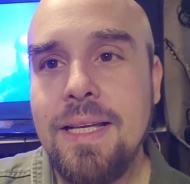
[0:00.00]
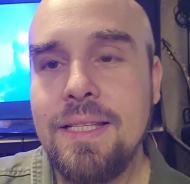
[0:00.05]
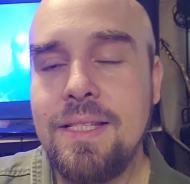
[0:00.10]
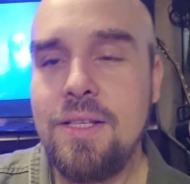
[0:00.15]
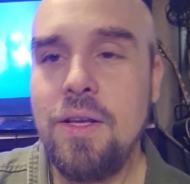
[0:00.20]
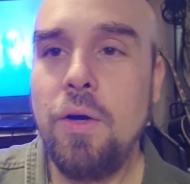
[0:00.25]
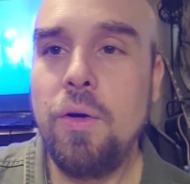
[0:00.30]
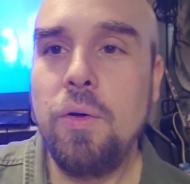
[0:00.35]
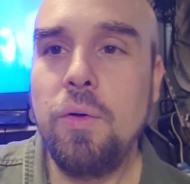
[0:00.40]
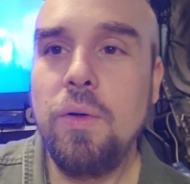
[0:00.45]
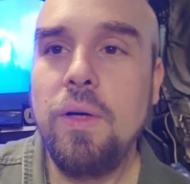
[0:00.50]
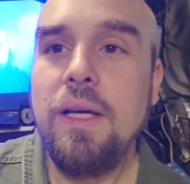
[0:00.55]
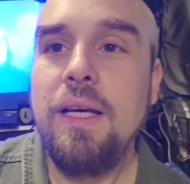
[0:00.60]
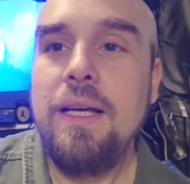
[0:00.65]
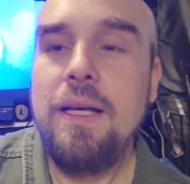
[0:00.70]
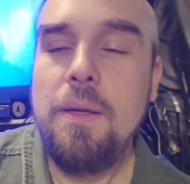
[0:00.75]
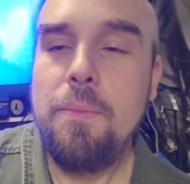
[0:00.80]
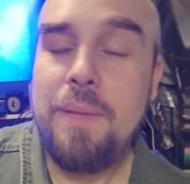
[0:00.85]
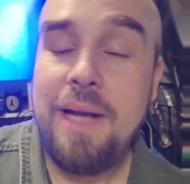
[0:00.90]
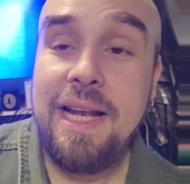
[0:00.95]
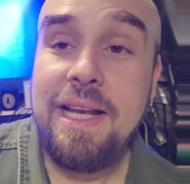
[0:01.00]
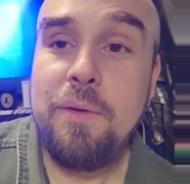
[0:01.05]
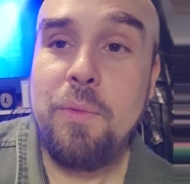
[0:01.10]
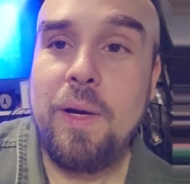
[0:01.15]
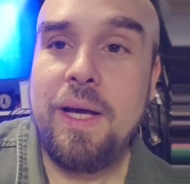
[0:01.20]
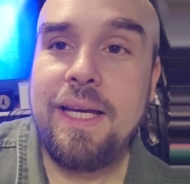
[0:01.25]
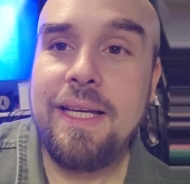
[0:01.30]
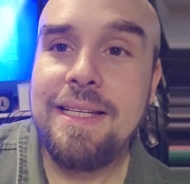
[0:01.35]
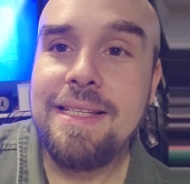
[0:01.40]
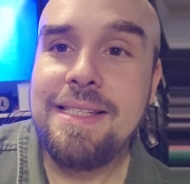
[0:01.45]
So, but
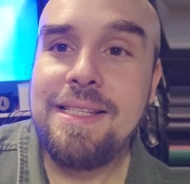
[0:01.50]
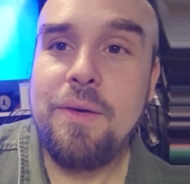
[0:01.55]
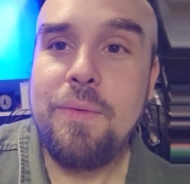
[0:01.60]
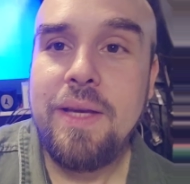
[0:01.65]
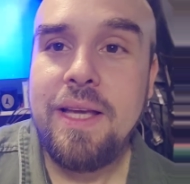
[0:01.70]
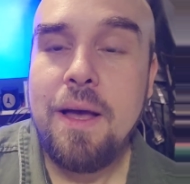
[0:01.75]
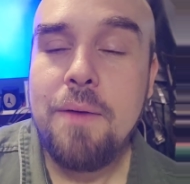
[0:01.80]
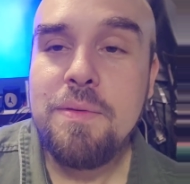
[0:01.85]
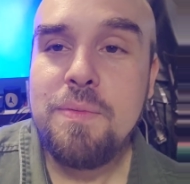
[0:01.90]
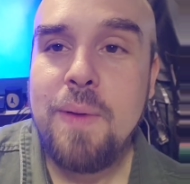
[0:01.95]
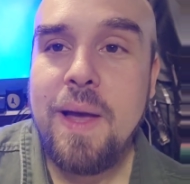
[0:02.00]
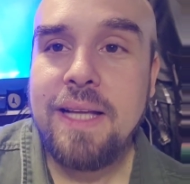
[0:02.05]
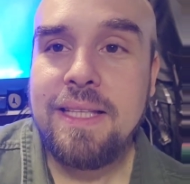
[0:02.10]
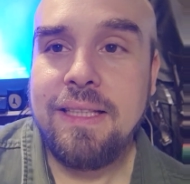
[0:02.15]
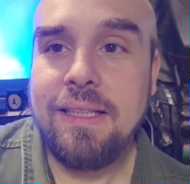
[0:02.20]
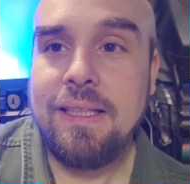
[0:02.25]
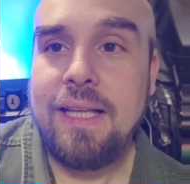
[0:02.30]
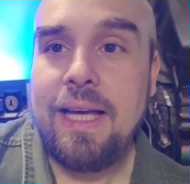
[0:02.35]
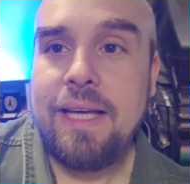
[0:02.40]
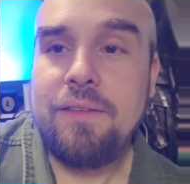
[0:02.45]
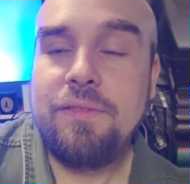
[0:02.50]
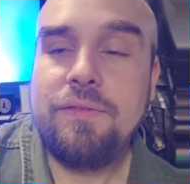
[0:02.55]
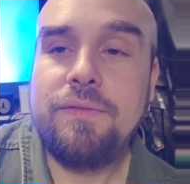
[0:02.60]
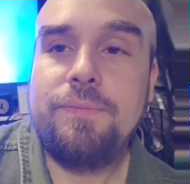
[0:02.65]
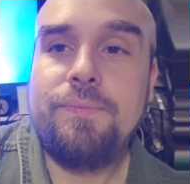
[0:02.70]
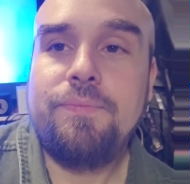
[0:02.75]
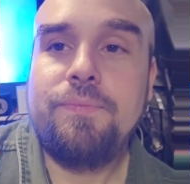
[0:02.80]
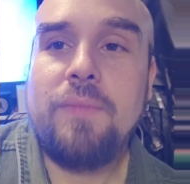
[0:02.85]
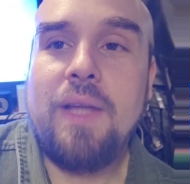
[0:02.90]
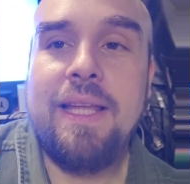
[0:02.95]
anyway, so he comes back to
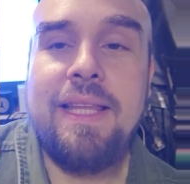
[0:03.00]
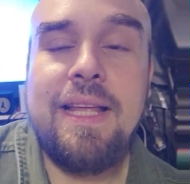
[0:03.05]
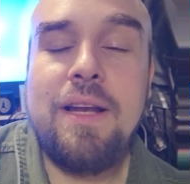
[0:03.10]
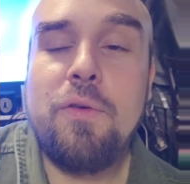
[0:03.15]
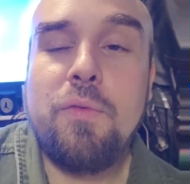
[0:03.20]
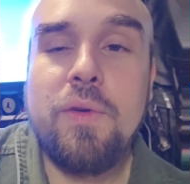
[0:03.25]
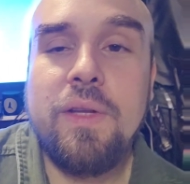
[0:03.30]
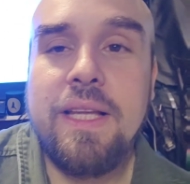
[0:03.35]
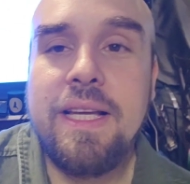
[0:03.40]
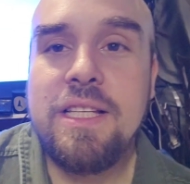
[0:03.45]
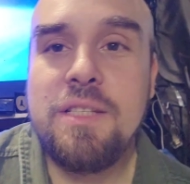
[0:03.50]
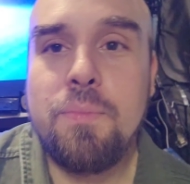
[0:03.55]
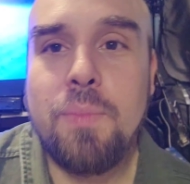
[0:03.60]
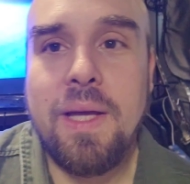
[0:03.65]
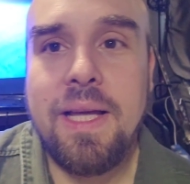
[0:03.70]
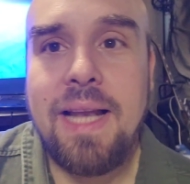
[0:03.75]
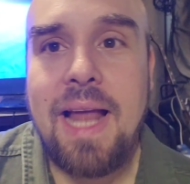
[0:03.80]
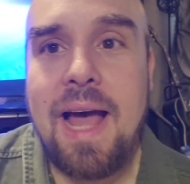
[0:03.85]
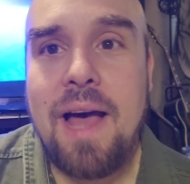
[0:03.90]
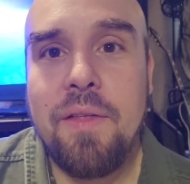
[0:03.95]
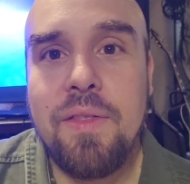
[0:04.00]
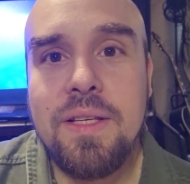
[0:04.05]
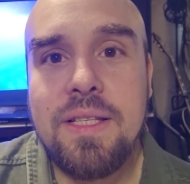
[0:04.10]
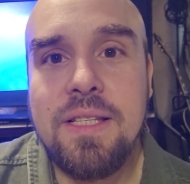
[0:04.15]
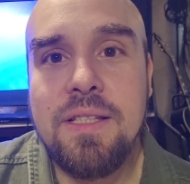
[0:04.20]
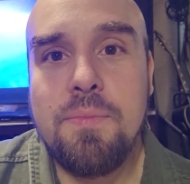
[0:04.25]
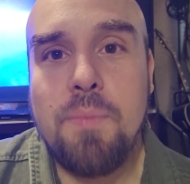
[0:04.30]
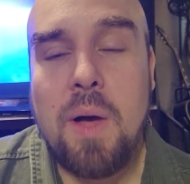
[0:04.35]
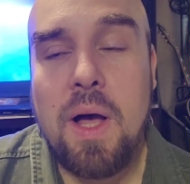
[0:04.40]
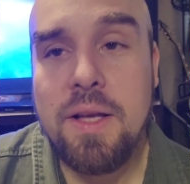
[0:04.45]
life, and they don't really explain how
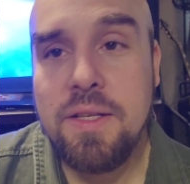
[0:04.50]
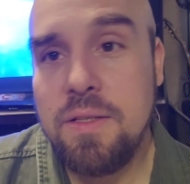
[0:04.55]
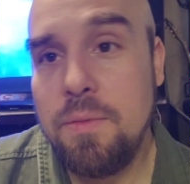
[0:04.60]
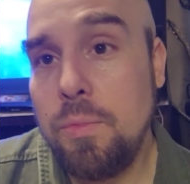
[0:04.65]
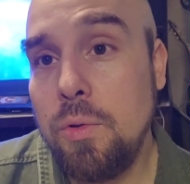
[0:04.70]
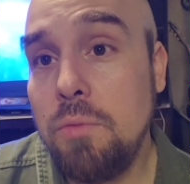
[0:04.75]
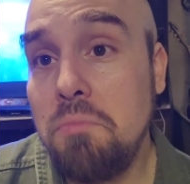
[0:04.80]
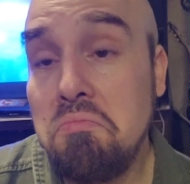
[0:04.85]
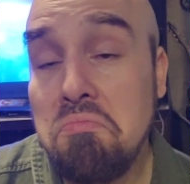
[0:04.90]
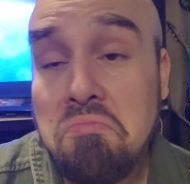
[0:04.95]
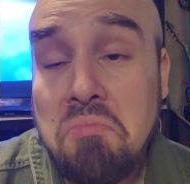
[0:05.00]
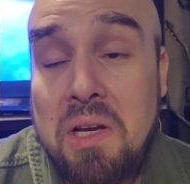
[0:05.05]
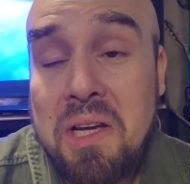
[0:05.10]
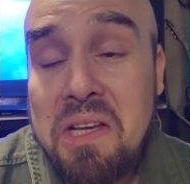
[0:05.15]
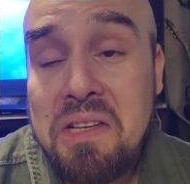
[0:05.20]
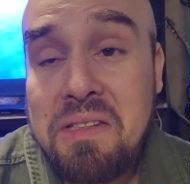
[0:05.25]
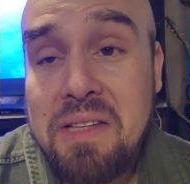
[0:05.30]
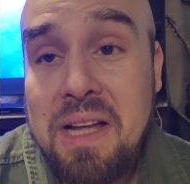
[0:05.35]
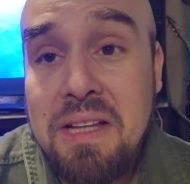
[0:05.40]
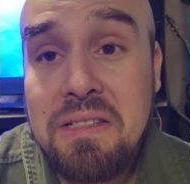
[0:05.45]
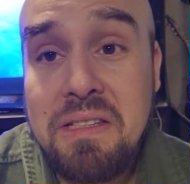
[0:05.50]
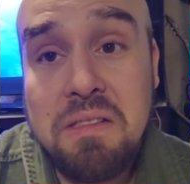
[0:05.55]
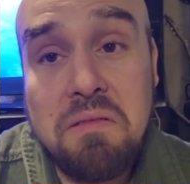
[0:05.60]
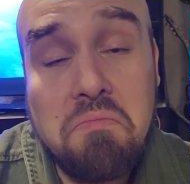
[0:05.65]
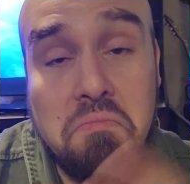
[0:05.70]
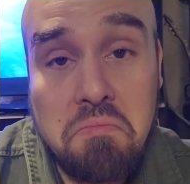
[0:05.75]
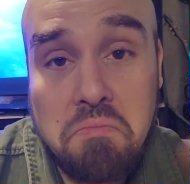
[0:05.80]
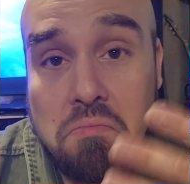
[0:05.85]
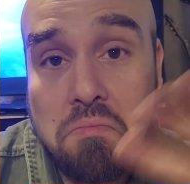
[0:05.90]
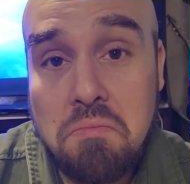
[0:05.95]
this is possible. I guess that's
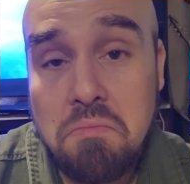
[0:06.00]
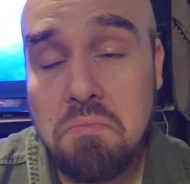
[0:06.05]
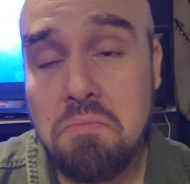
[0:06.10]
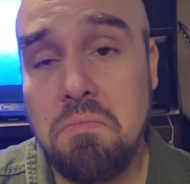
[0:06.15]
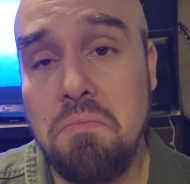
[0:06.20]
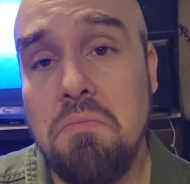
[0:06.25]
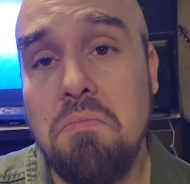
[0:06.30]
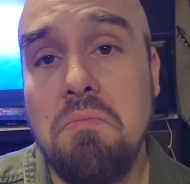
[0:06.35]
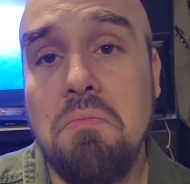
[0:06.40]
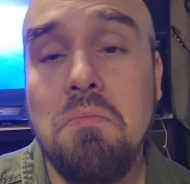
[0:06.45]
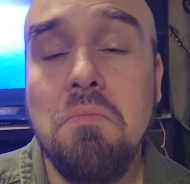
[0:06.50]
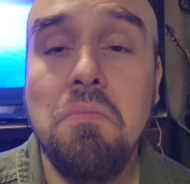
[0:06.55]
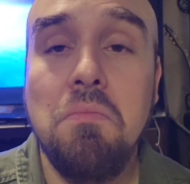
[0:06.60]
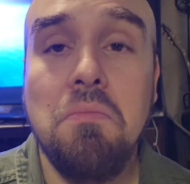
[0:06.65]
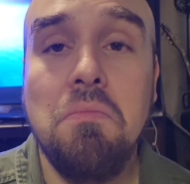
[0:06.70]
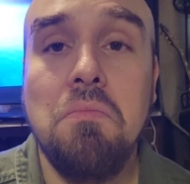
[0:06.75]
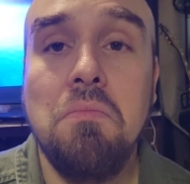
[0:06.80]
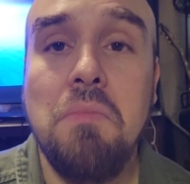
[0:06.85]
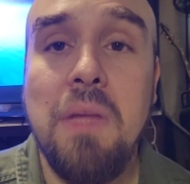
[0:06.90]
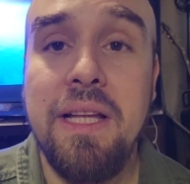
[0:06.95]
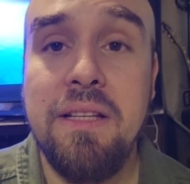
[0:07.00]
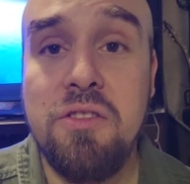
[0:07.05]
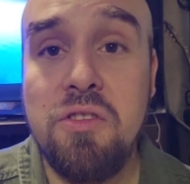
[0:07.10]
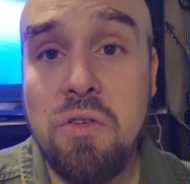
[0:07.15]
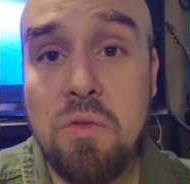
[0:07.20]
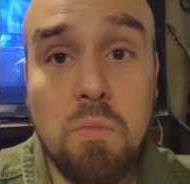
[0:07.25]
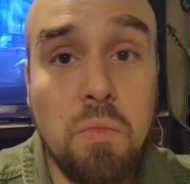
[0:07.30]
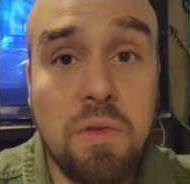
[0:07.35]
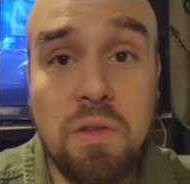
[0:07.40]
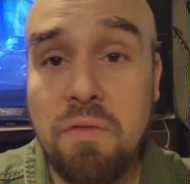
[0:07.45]
in
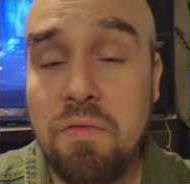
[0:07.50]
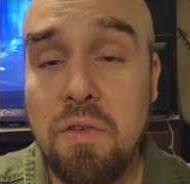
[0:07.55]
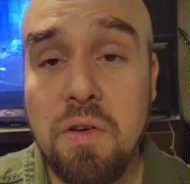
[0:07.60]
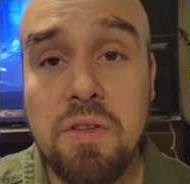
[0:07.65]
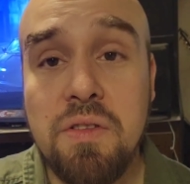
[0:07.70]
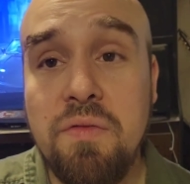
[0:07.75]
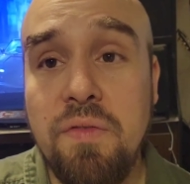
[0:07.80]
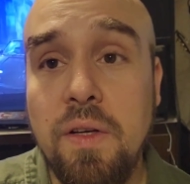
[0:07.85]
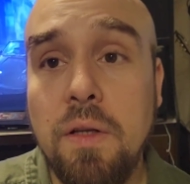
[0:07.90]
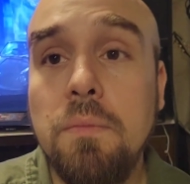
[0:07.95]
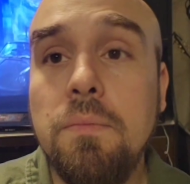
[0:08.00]
tune with the first